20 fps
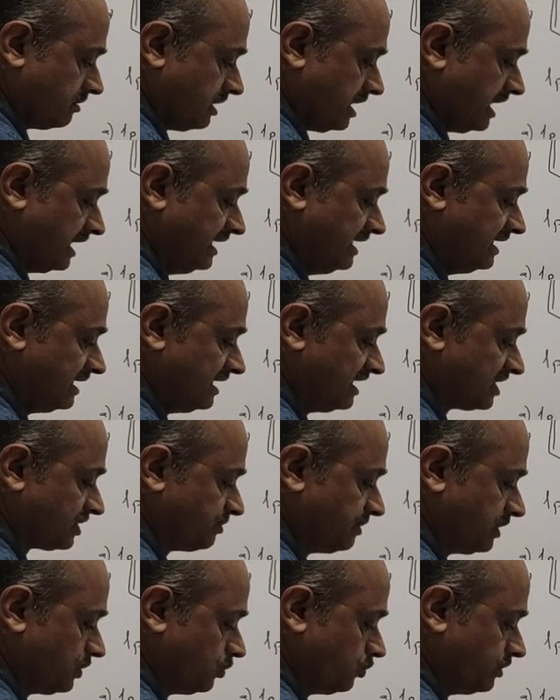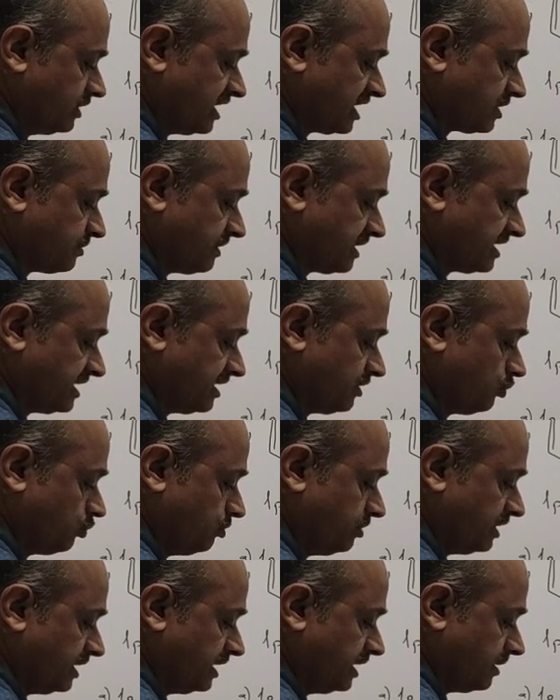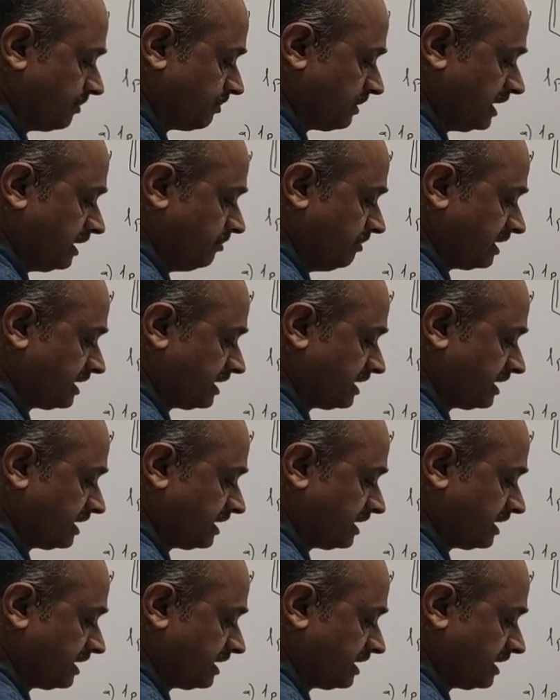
Ideally sp2 is expected to be in a plane